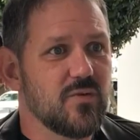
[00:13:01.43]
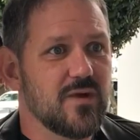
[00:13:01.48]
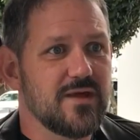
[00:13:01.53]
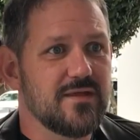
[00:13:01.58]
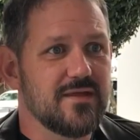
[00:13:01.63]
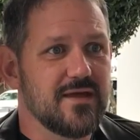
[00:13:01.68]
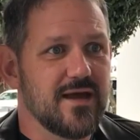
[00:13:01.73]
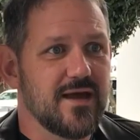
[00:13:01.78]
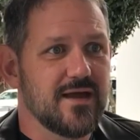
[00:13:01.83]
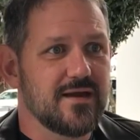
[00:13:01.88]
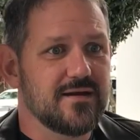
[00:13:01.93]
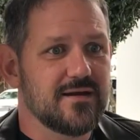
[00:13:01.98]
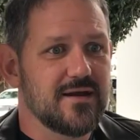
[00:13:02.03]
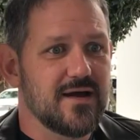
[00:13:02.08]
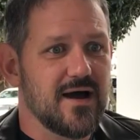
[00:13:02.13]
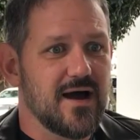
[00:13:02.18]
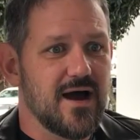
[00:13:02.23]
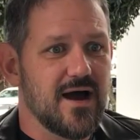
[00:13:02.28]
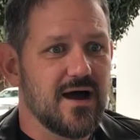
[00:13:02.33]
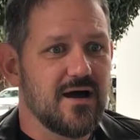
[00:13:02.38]
we
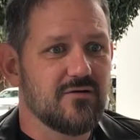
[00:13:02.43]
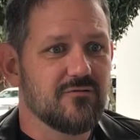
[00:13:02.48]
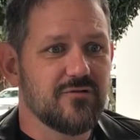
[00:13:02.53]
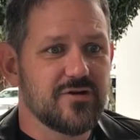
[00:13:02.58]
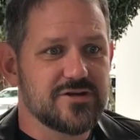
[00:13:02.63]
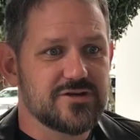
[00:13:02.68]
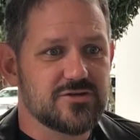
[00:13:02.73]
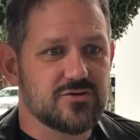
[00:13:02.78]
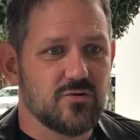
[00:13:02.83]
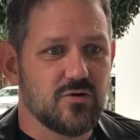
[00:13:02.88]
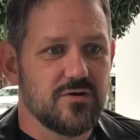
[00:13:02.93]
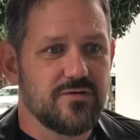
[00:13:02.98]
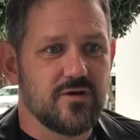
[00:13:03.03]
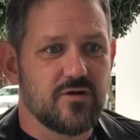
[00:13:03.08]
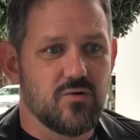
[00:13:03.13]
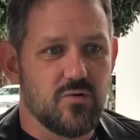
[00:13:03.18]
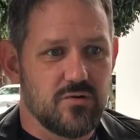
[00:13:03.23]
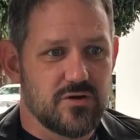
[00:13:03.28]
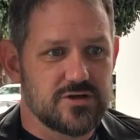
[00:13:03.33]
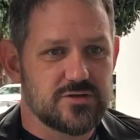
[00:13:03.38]
then restored
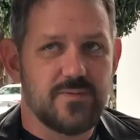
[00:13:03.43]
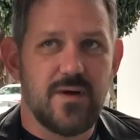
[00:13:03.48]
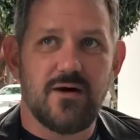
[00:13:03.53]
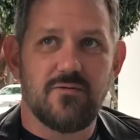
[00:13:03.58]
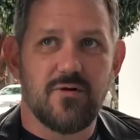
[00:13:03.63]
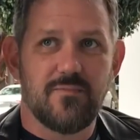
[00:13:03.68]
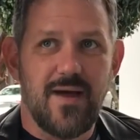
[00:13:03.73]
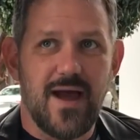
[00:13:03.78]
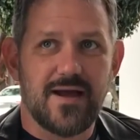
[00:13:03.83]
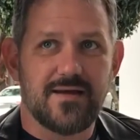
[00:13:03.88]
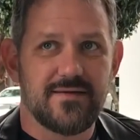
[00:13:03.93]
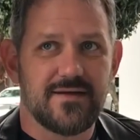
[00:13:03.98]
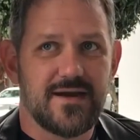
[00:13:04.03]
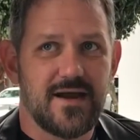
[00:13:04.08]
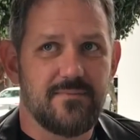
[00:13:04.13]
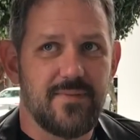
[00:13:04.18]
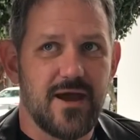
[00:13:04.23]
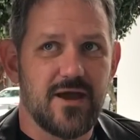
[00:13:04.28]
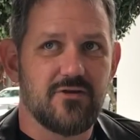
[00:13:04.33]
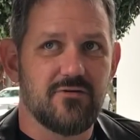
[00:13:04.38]
the corner spot where back in the
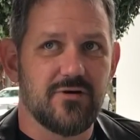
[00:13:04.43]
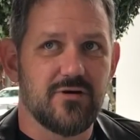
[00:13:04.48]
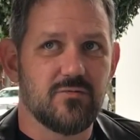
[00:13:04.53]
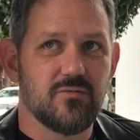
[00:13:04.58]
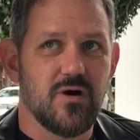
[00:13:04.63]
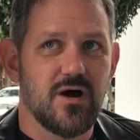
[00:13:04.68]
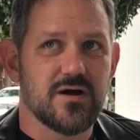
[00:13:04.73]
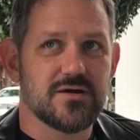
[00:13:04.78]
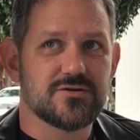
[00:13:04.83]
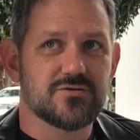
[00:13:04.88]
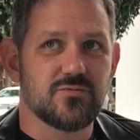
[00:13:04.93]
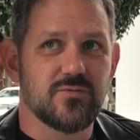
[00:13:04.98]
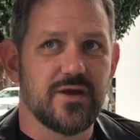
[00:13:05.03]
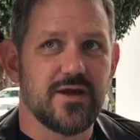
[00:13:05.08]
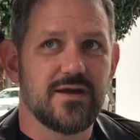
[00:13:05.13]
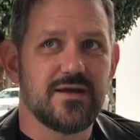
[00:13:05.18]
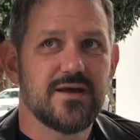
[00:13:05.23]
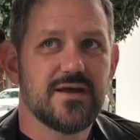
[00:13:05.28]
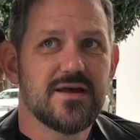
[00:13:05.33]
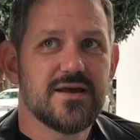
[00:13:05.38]
day bakery was.
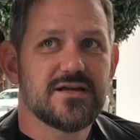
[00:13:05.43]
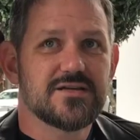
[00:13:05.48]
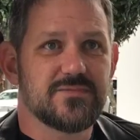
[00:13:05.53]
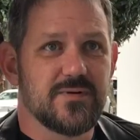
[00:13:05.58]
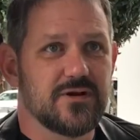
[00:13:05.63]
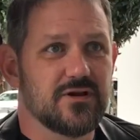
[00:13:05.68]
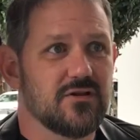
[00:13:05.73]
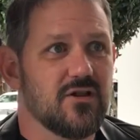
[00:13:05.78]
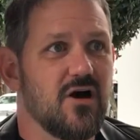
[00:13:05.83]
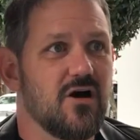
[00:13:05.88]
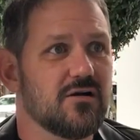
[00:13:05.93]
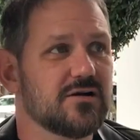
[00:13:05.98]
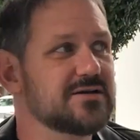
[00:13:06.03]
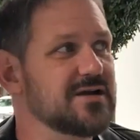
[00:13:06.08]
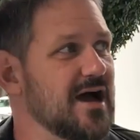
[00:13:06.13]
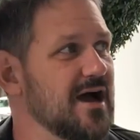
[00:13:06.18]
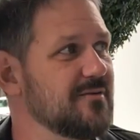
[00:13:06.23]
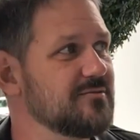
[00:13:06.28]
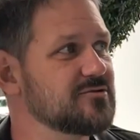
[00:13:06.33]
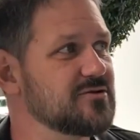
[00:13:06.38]
We spent a long
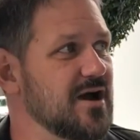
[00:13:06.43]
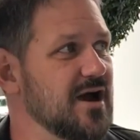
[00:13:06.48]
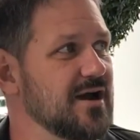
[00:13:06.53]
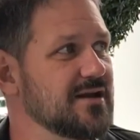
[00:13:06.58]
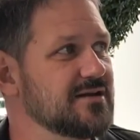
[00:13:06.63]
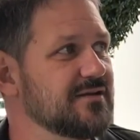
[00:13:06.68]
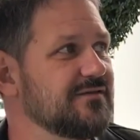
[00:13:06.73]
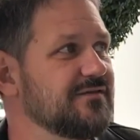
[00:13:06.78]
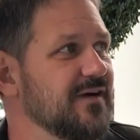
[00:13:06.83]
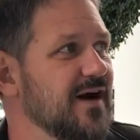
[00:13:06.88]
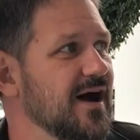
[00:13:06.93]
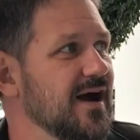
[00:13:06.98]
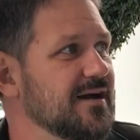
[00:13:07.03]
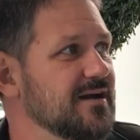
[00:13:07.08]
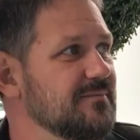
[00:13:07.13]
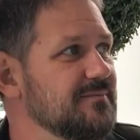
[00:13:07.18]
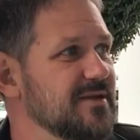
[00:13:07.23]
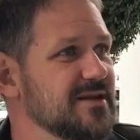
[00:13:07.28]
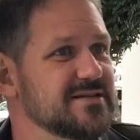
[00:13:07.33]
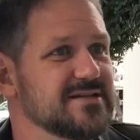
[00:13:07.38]
time trying to
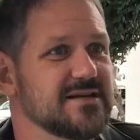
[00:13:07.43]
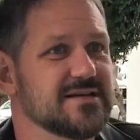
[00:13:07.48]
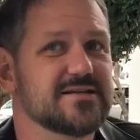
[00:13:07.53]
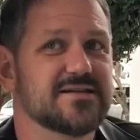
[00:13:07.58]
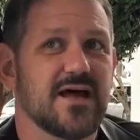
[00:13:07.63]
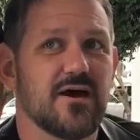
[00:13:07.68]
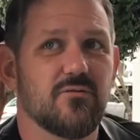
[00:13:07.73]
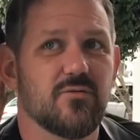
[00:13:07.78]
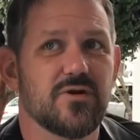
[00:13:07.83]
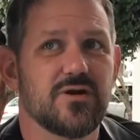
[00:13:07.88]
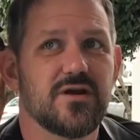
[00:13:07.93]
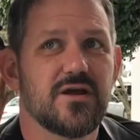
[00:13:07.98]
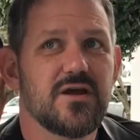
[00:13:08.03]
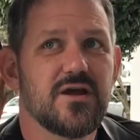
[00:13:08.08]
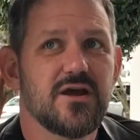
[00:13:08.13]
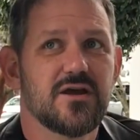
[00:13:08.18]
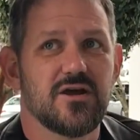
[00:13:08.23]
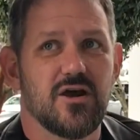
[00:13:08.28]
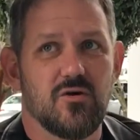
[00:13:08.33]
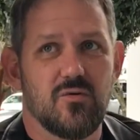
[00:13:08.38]
find a business that would
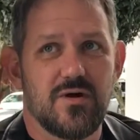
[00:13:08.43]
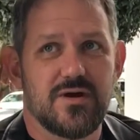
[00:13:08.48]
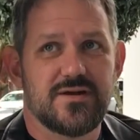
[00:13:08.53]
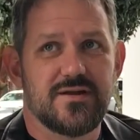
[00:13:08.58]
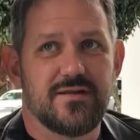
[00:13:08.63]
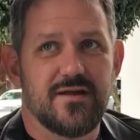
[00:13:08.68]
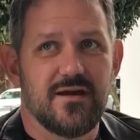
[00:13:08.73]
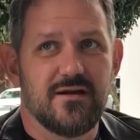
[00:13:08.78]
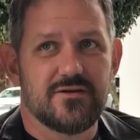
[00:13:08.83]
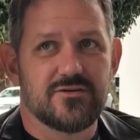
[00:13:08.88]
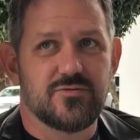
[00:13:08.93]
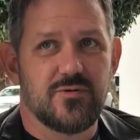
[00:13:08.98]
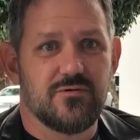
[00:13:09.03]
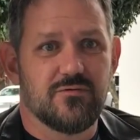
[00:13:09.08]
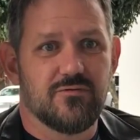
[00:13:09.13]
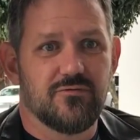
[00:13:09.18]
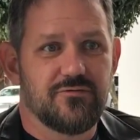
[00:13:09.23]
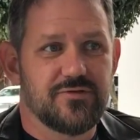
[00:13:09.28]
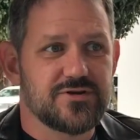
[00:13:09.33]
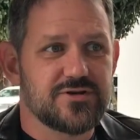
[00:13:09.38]
go into there as we
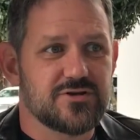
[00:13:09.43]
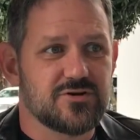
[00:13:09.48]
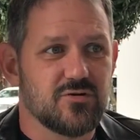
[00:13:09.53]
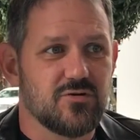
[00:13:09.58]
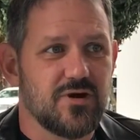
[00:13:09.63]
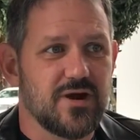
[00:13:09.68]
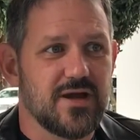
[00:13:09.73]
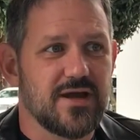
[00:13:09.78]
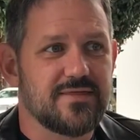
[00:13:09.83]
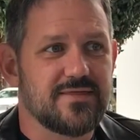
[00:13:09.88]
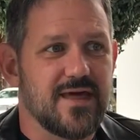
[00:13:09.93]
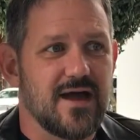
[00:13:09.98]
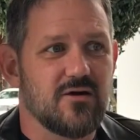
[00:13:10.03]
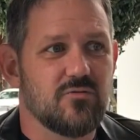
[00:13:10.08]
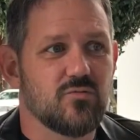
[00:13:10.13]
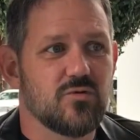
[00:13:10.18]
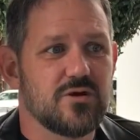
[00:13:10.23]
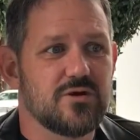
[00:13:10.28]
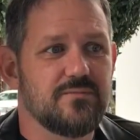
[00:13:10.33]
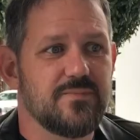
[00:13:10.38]
were restoring it,
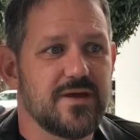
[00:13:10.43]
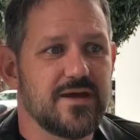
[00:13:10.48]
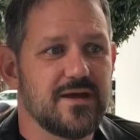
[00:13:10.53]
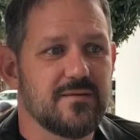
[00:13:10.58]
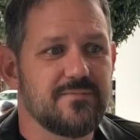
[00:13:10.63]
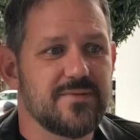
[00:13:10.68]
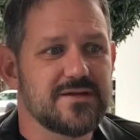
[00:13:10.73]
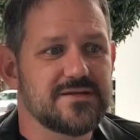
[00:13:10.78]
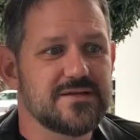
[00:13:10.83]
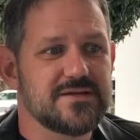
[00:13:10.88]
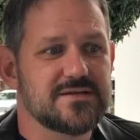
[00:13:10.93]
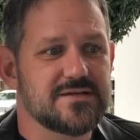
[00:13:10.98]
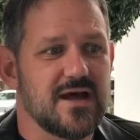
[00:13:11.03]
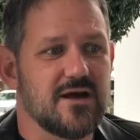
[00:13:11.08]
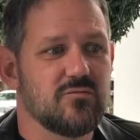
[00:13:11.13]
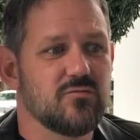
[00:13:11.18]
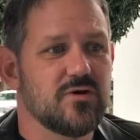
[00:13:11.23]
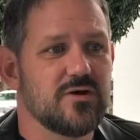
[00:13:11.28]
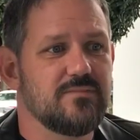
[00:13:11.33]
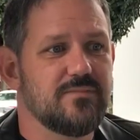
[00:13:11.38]
that would be a business
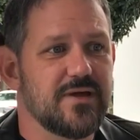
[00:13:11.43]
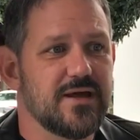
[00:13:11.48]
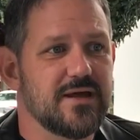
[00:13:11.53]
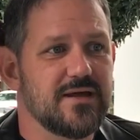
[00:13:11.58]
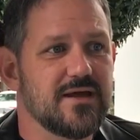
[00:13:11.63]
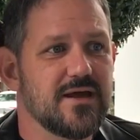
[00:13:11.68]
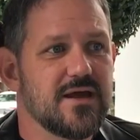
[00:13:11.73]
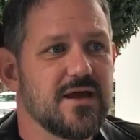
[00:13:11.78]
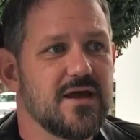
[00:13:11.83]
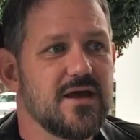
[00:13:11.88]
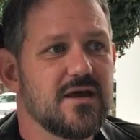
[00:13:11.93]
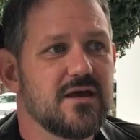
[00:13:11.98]
that would be